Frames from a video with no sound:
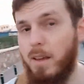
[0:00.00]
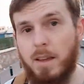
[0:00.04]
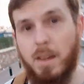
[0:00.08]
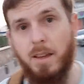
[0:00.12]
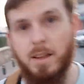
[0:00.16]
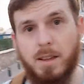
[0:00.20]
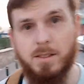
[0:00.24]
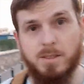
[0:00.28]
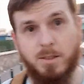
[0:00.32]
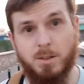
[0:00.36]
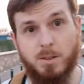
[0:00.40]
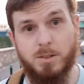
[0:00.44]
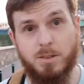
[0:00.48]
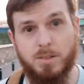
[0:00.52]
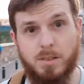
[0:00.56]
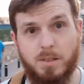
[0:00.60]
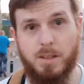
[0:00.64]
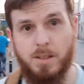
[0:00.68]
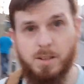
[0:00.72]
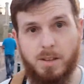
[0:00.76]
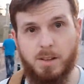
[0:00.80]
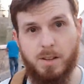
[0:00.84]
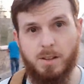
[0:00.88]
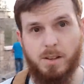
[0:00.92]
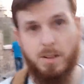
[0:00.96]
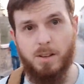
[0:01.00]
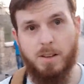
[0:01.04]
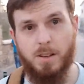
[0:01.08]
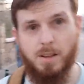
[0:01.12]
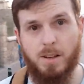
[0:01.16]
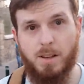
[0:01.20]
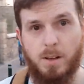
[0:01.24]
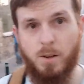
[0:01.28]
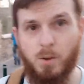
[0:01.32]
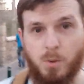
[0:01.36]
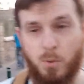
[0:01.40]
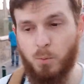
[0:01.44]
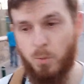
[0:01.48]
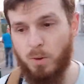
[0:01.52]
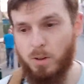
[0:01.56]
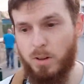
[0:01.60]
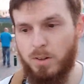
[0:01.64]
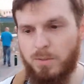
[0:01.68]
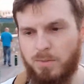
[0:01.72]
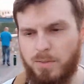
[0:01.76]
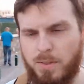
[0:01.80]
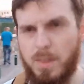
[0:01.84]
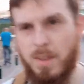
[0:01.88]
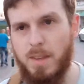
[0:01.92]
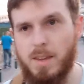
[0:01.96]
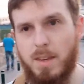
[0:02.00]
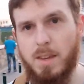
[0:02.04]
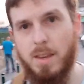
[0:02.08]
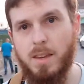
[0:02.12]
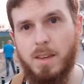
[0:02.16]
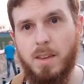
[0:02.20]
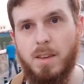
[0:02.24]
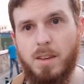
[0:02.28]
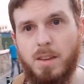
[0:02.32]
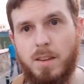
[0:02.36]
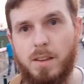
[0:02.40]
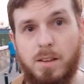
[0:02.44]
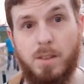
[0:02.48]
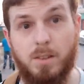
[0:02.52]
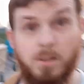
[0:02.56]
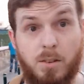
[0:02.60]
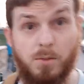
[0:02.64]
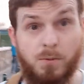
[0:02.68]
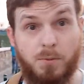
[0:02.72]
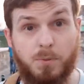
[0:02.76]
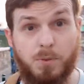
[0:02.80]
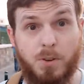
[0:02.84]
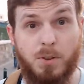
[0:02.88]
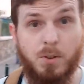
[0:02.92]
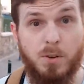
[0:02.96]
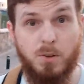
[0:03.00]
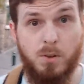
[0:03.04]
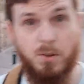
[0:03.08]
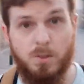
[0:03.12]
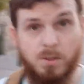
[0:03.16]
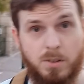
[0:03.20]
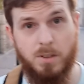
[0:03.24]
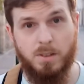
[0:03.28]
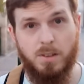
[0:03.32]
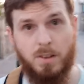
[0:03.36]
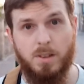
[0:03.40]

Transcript: It's one of the few